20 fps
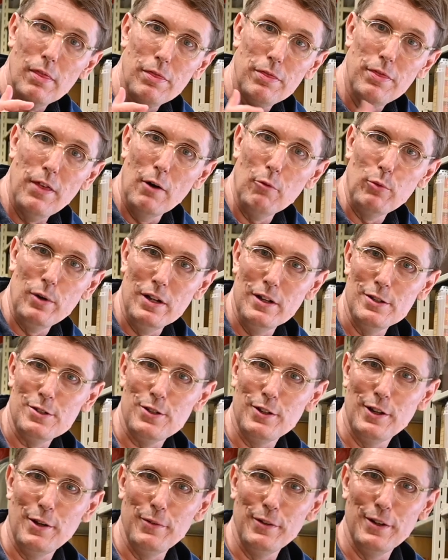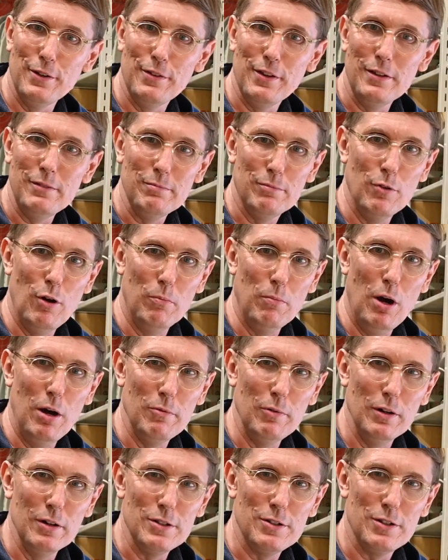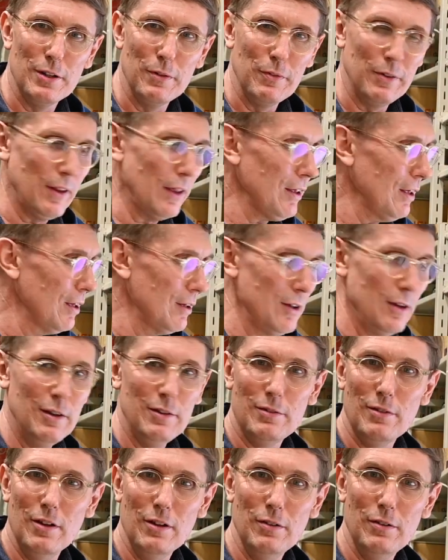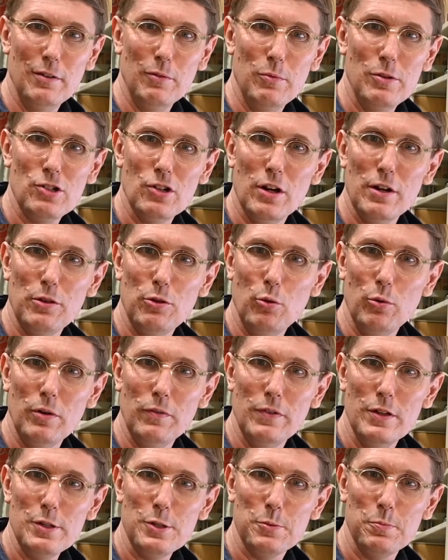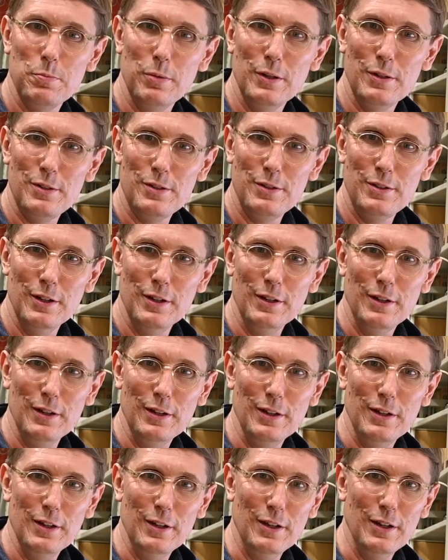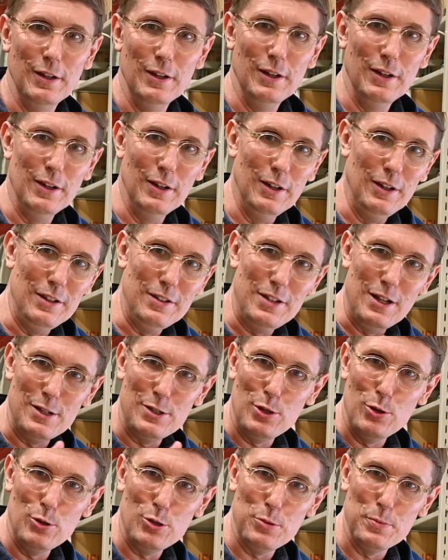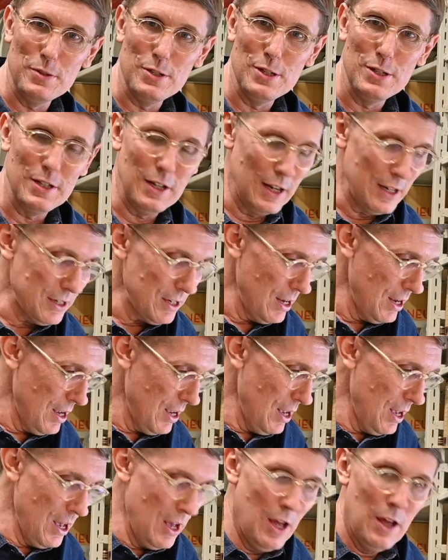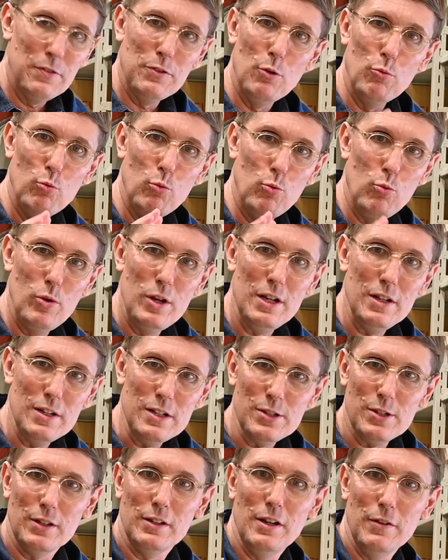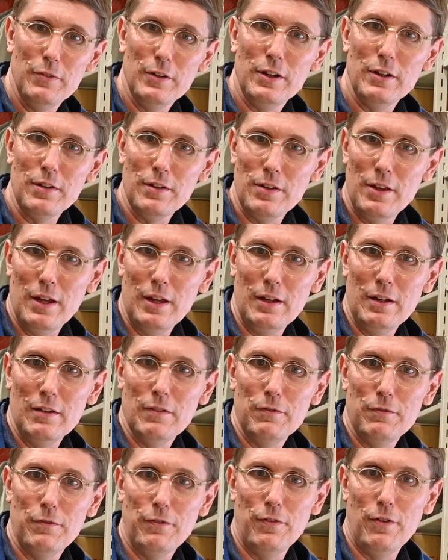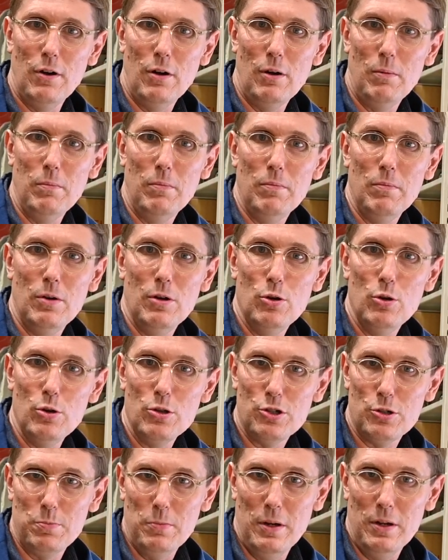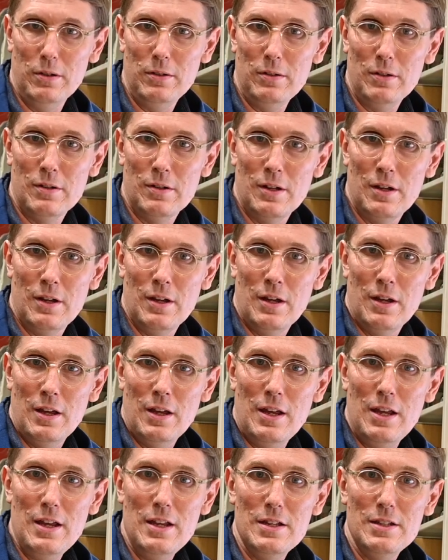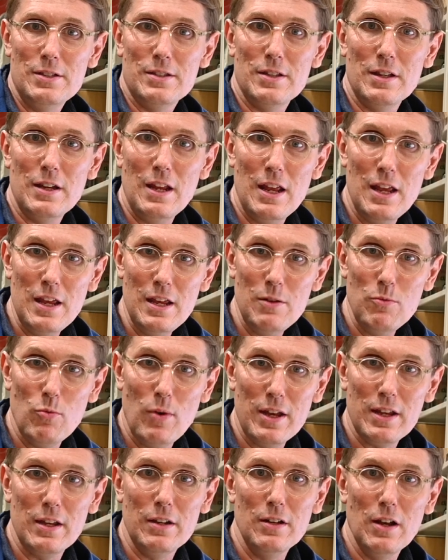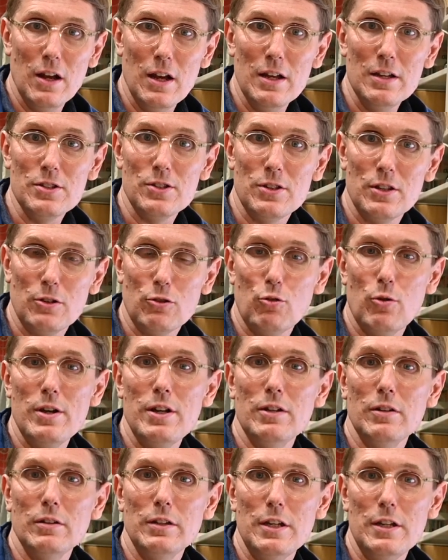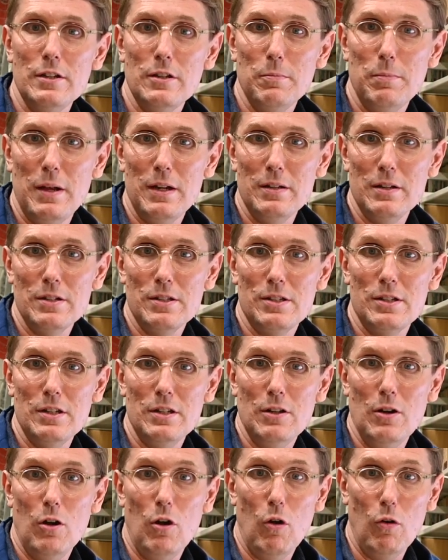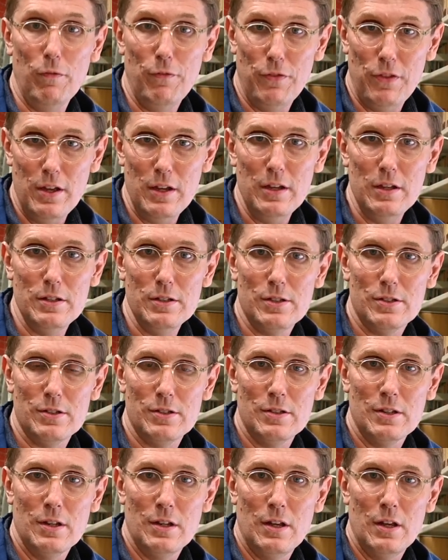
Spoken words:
The really significant thing, not my really significant thing, I wish I'd thought of this, but it takes Hirschman's intellect. The really significant thing from Hirschman is that he recognized the critical independency of these.